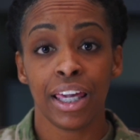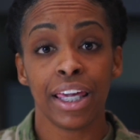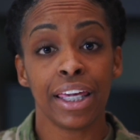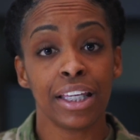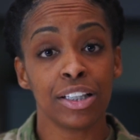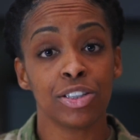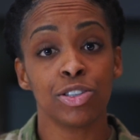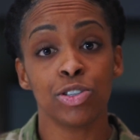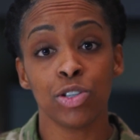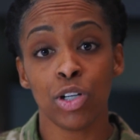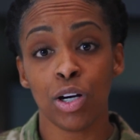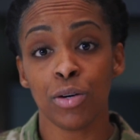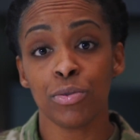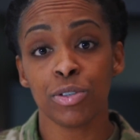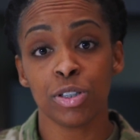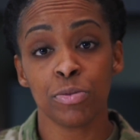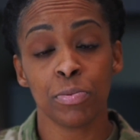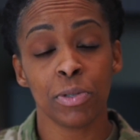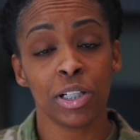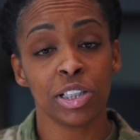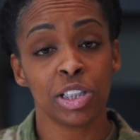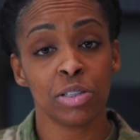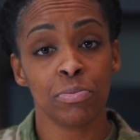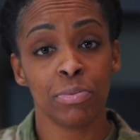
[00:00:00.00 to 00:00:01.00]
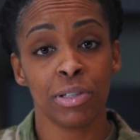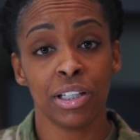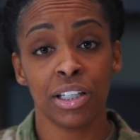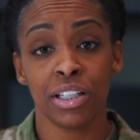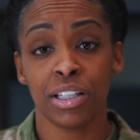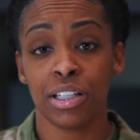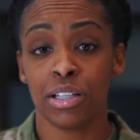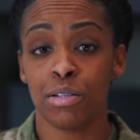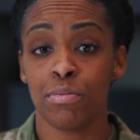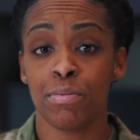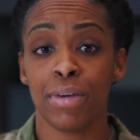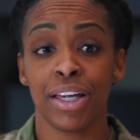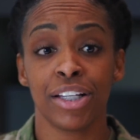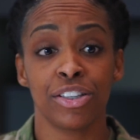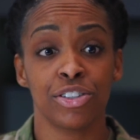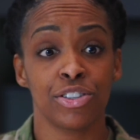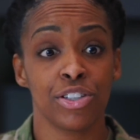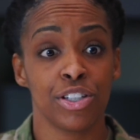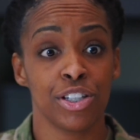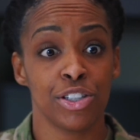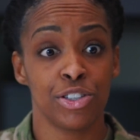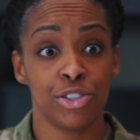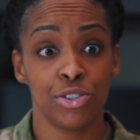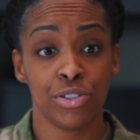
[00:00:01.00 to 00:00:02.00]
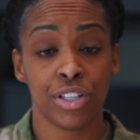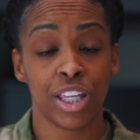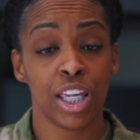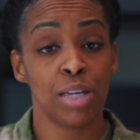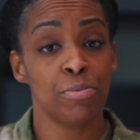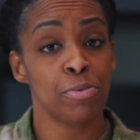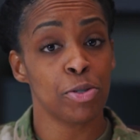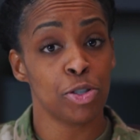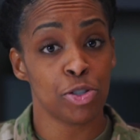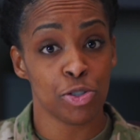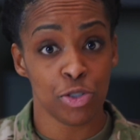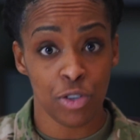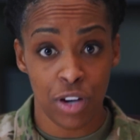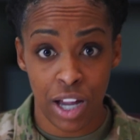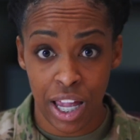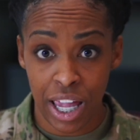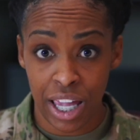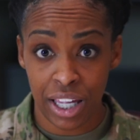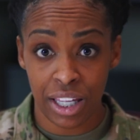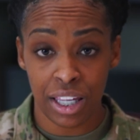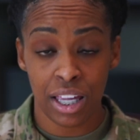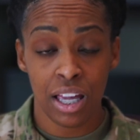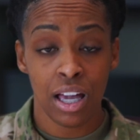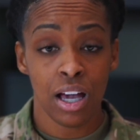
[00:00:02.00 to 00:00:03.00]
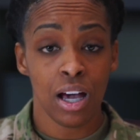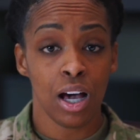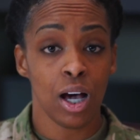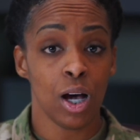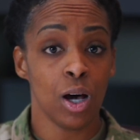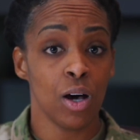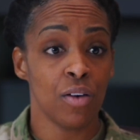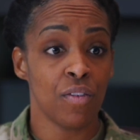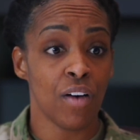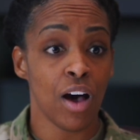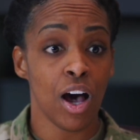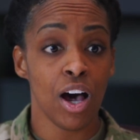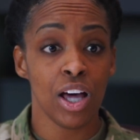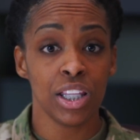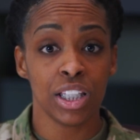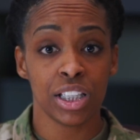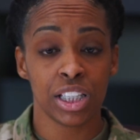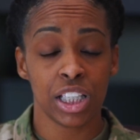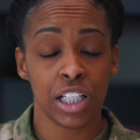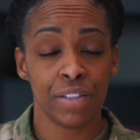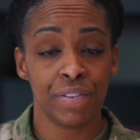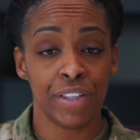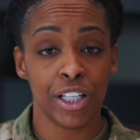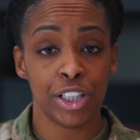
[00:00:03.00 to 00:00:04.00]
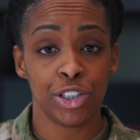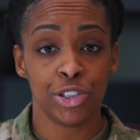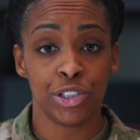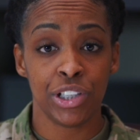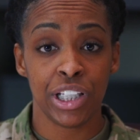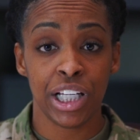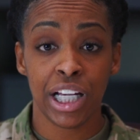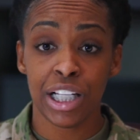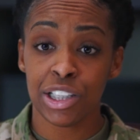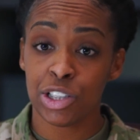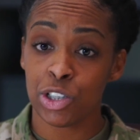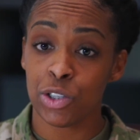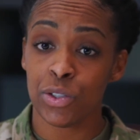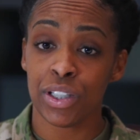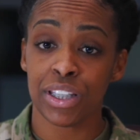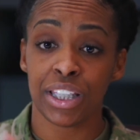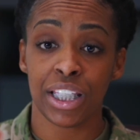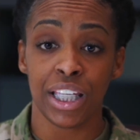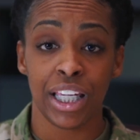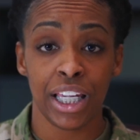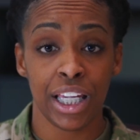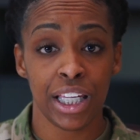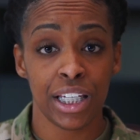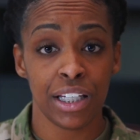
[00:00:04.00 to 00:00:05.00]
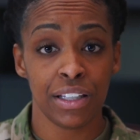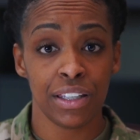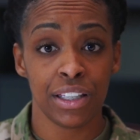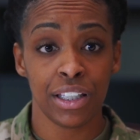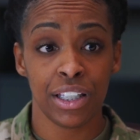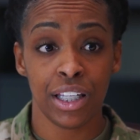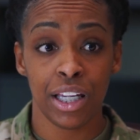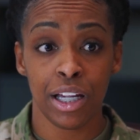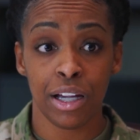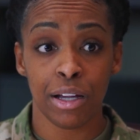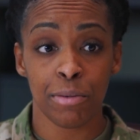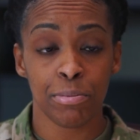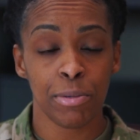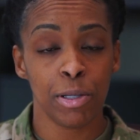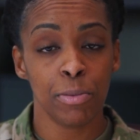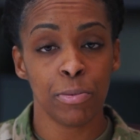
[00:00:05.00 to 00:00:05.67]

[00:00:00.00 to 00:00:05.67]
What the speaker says: It's your responsibility to make sure that you're keeping track of all the stuff that you've done, so at the end of the year,